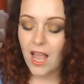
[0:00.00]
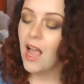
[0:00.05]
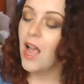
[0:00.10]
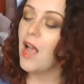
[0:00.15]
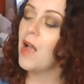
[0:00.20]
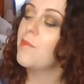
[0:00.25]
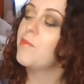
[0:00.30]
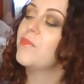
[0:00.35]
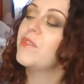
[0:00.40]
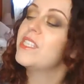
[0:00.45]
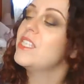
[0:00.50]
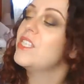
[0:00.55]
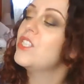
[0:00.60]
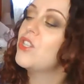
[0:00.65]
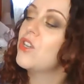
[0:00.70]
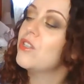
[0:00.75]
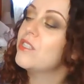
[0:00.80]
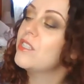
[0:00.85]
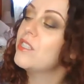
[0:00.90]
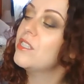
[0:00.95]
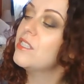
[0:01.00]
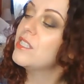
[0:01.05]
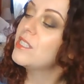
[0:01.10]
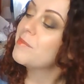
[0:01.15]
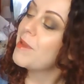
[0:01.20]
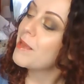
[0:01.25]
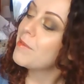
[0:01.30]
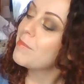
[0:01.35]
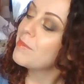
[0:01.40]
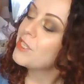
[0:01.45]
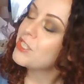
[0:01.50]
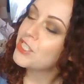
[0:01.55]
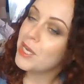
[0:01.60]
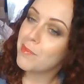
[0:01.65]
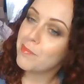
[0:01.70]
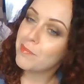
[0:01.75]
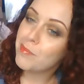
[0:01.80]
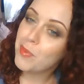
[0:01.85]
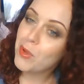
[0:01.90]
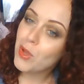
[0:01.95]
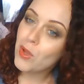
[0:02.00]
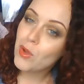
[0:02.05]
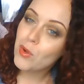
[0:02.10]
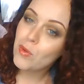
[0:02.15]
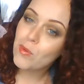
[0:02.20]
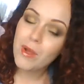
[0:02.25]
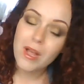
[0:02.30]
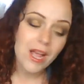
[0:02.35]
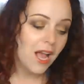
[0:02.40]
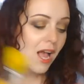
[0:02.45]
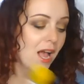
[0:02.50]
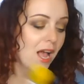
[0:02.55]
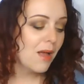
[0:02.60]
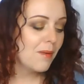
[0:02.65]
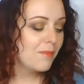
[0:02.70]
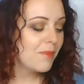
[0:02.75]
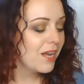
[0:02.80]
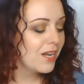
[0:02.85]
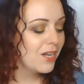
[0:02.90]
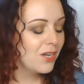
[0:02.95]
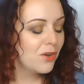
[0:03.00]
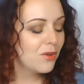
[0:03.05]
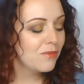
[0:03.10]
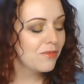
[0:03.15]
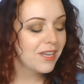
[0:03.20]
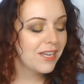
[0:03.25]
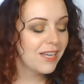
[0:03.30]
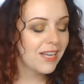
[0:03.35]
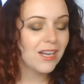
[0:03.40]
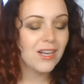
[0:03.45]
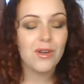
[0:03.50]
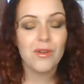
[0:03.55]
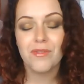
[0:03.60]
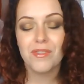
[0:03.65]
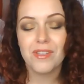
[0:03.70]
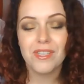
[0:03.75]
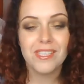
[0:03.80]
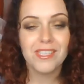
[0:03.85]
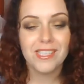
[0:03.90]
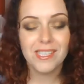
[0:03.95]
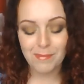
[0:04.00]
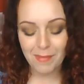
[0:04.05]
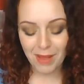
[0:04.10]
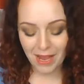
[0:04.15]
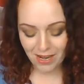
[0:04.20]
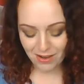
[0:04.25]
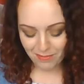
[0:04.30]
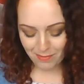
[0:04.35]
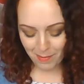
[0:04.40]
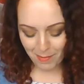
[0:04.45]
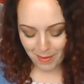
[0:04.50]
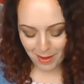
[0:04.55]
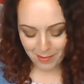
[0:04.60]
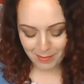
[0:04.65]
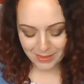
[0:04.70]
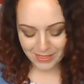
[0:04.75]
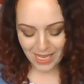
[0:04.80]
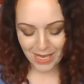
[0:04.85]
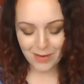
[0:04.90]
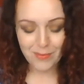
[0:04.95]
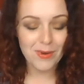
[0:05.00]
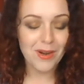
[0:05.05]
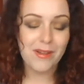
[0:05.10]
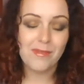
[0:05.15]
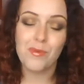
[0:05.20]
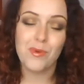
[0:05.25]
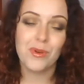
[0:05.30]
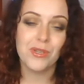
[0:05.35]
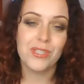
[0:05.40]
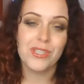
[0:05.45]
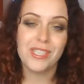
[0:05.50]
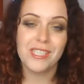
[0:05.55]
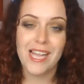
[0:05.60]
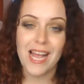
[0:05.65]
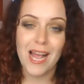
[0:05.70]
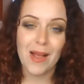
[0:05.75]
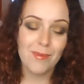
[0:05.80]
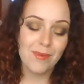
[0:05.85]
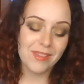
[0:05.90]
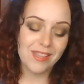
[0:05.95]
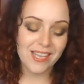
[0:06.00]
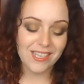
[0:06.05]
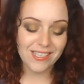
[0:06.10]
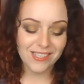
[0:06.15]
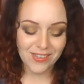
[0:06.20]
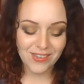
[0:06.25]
This is Johnson's Baby Shampoo. I love it. I love the smell of my baby's head when I've washed his hair with that.